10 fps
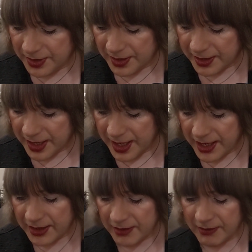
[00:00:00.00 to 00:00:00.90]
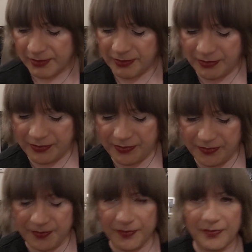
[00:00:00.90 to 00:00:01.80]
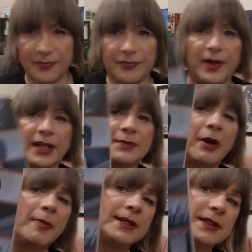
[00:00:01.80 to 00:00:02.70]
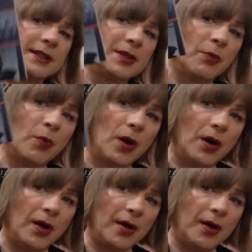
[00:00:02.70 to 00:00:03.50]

that kind of experimentalism what